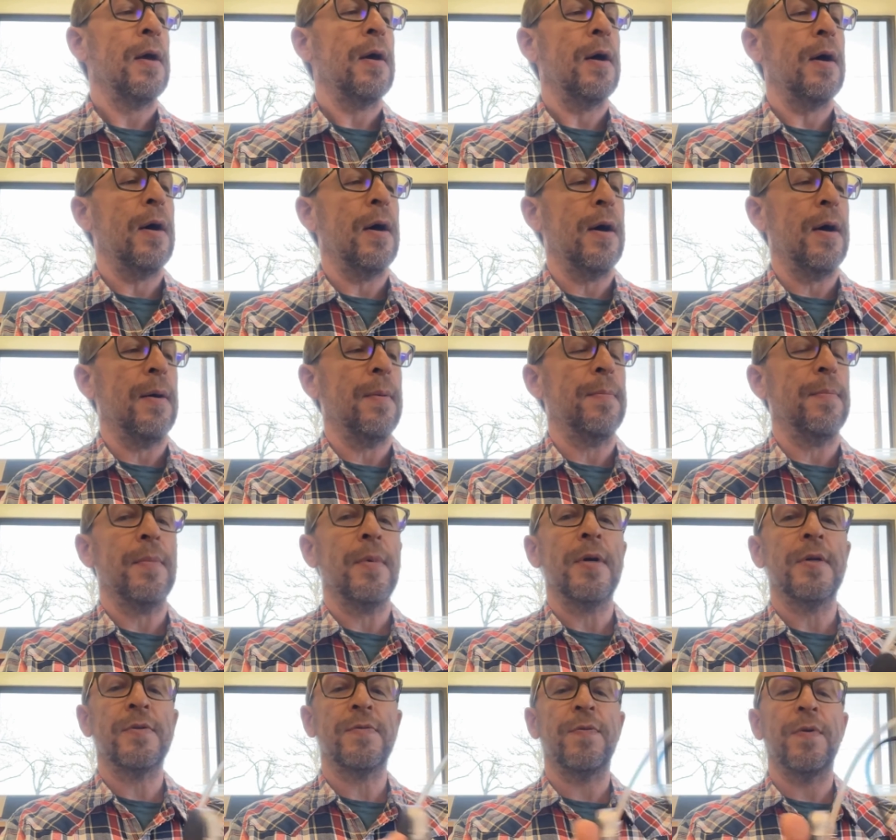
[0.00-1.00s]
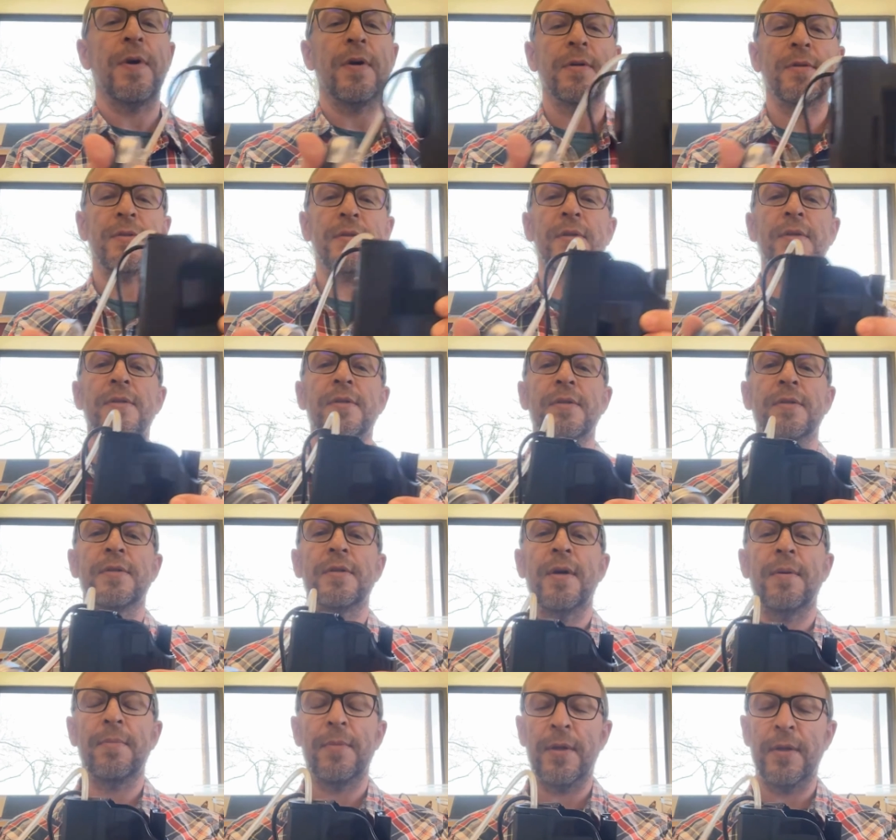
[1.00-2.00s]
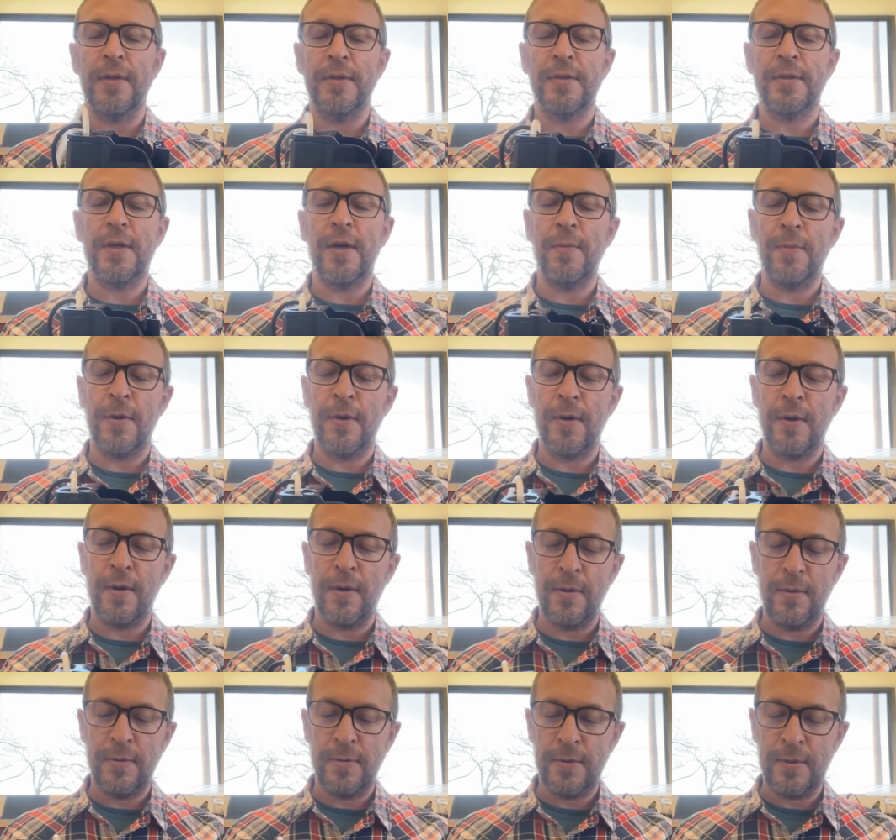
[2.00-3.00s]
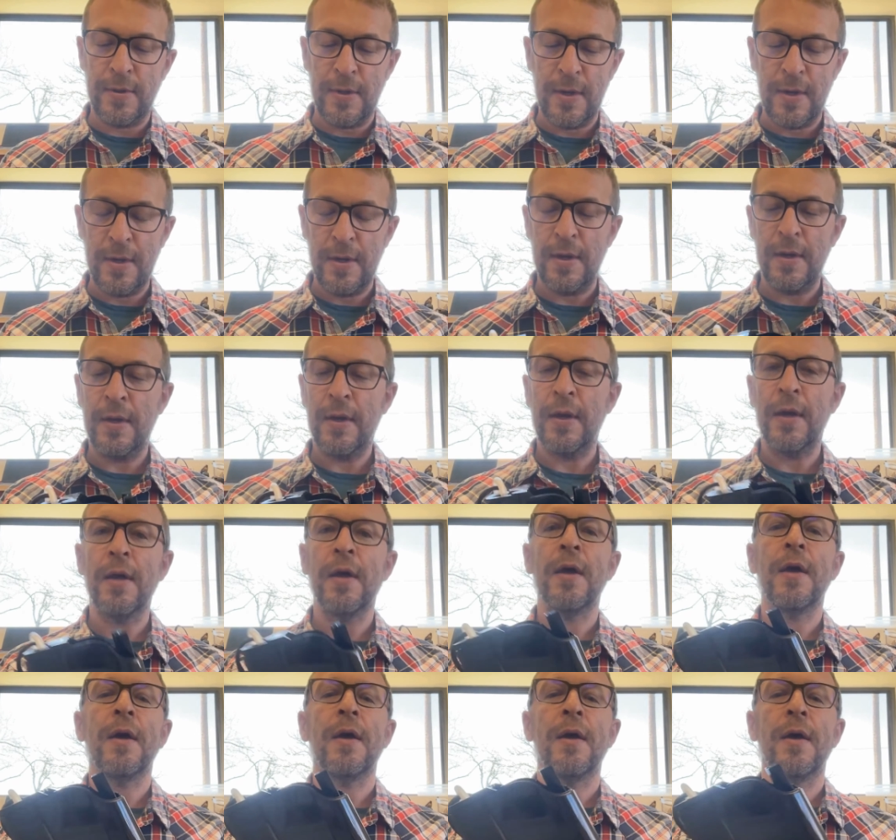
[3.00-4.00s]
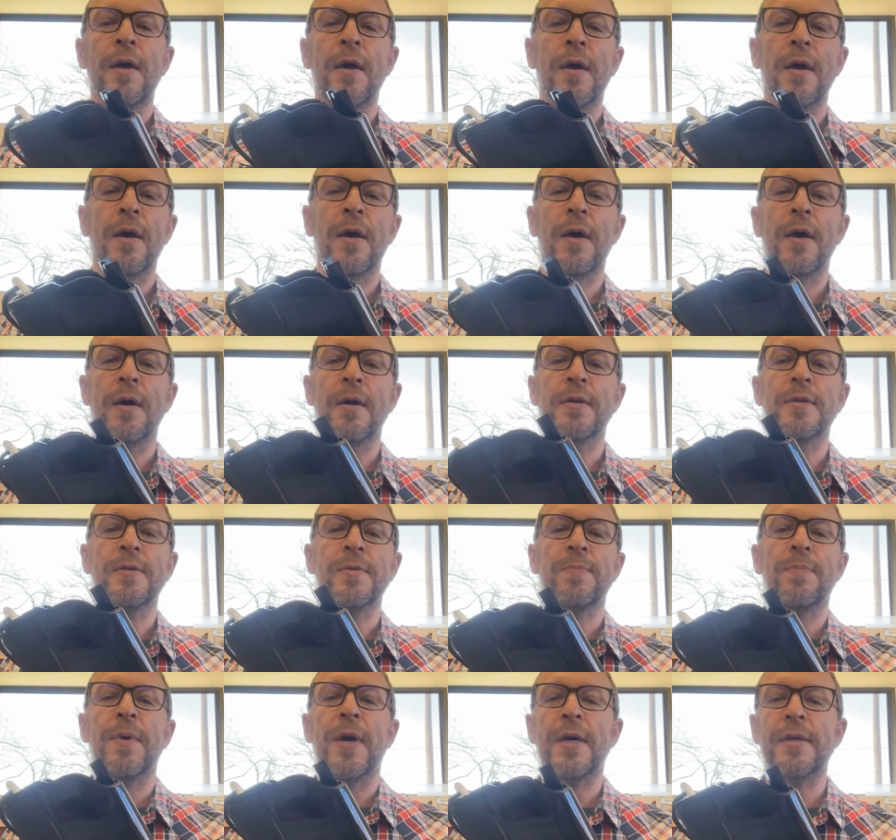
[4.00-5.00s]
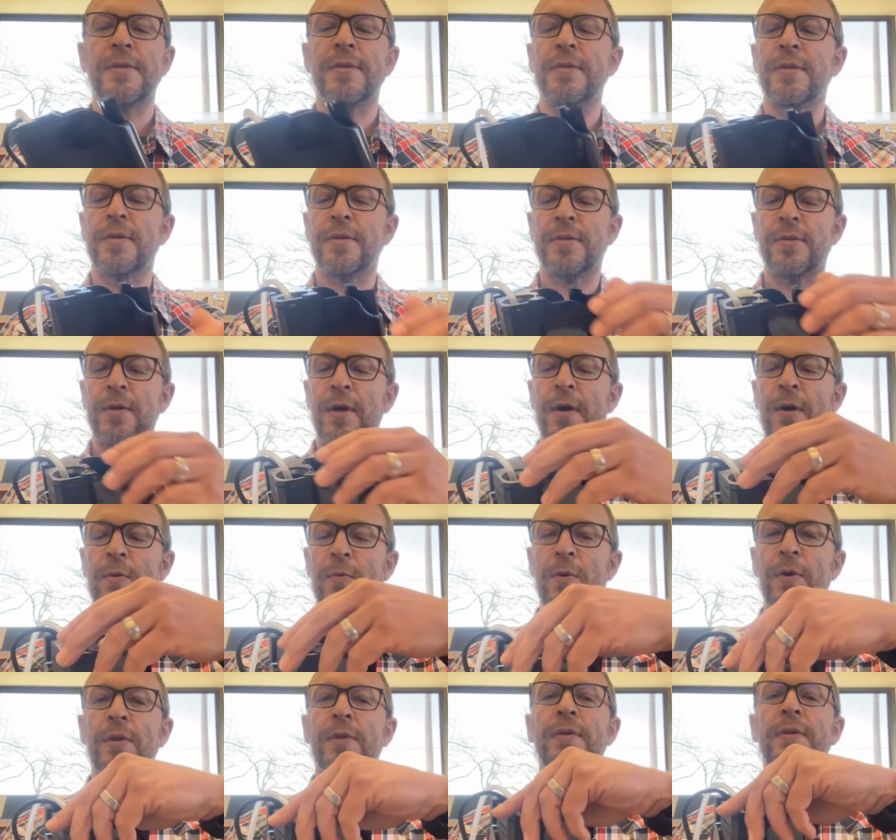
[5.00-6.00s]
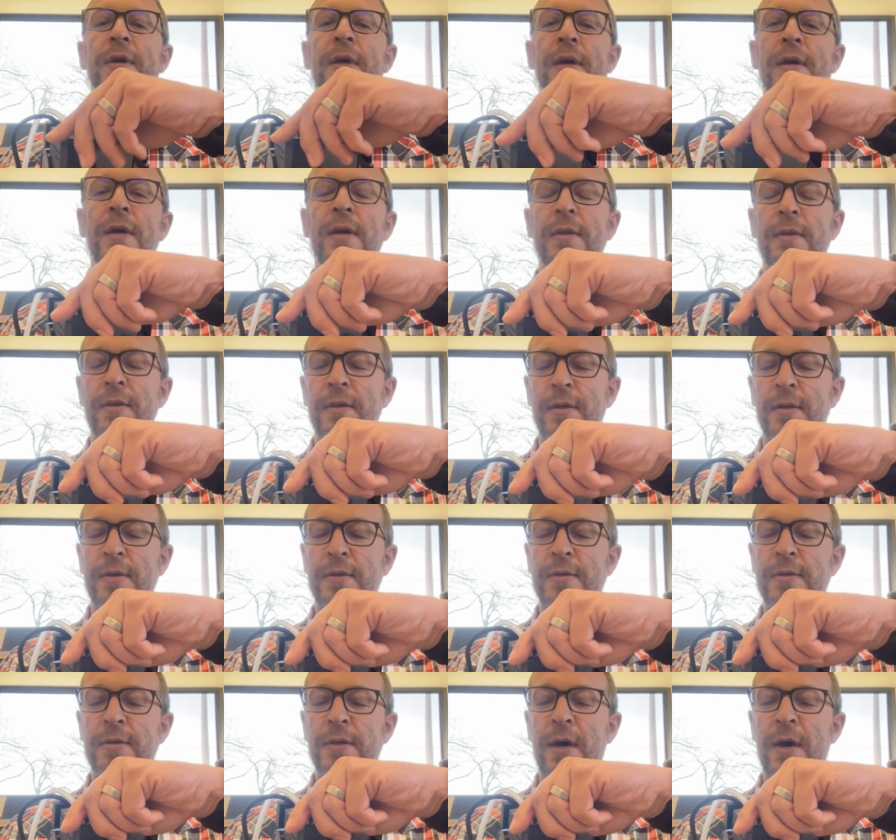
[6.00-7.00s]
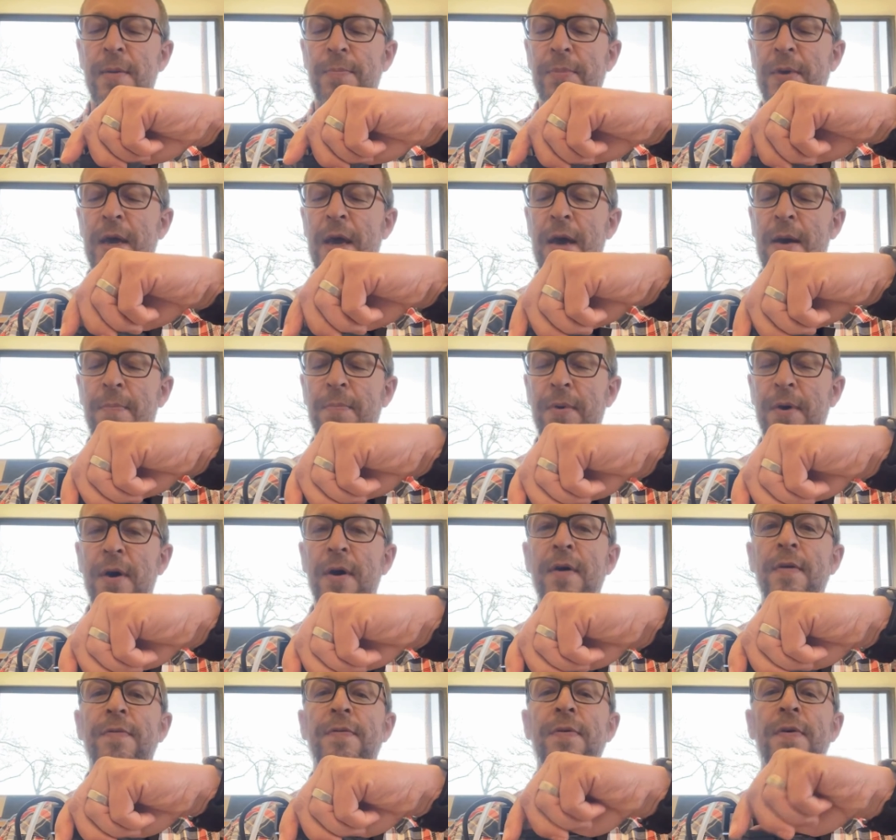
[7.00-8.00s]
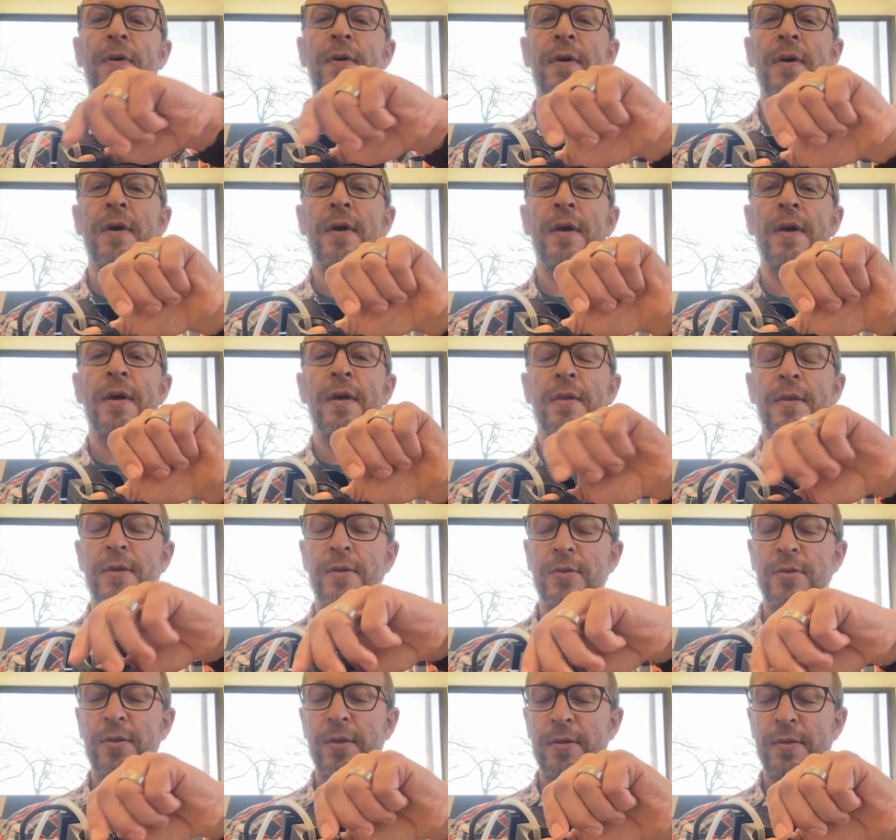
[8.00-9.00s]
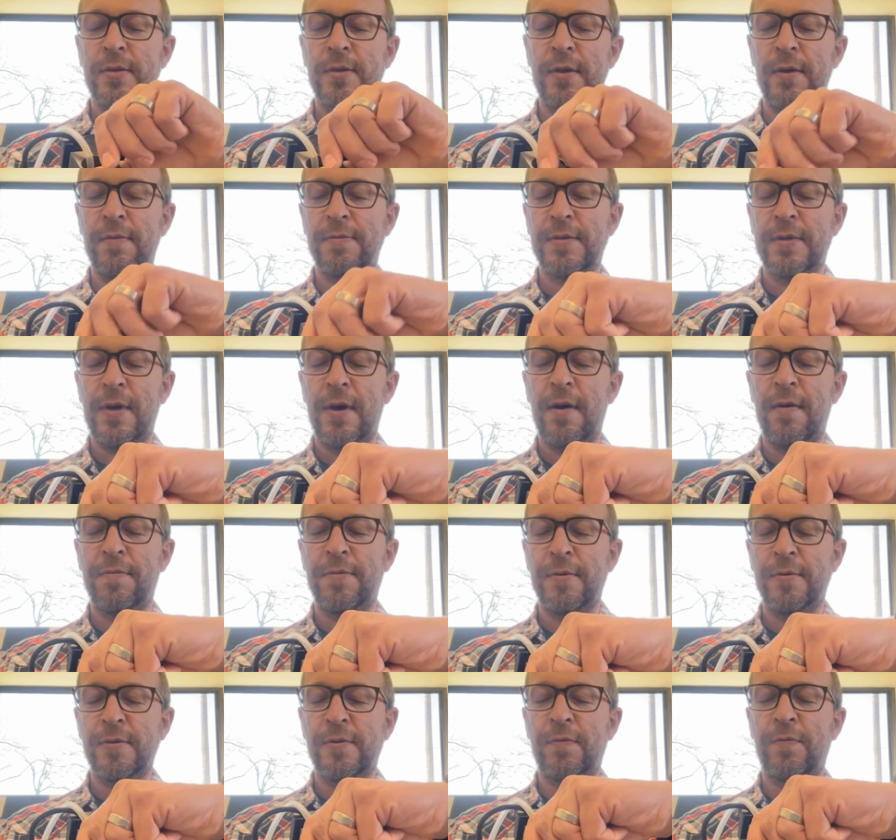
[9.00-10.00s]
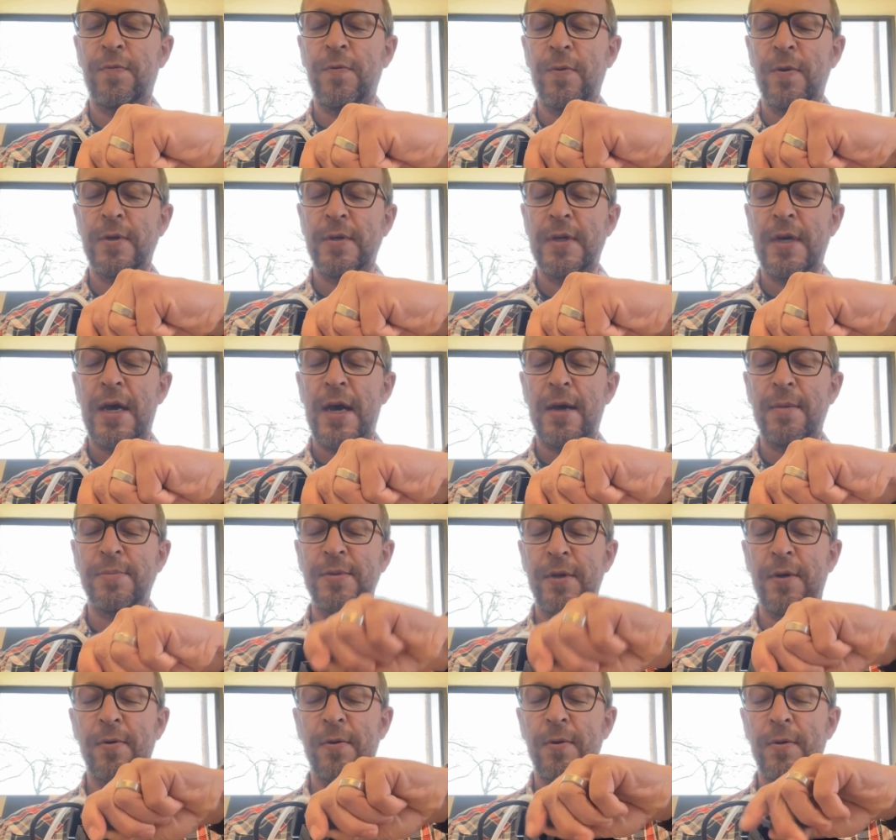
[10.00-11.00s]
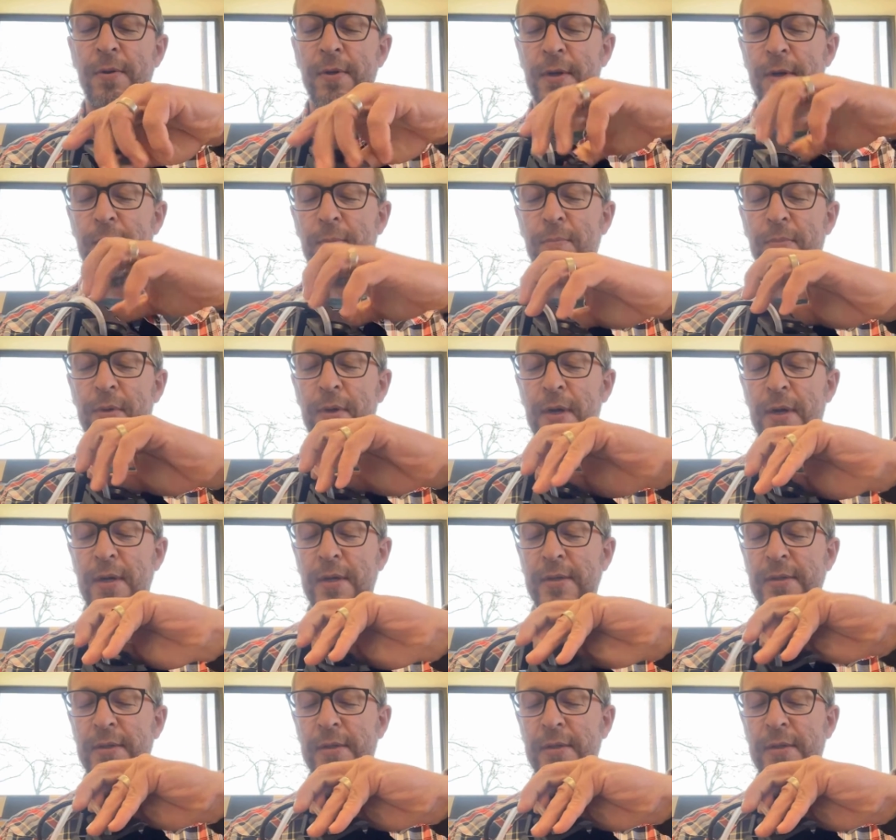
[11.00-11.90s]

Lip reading: As far as disassembling the skimmer goes, it's best to start with taking the top cap off. This just lifts off. There's 4 tabs that hold it in place.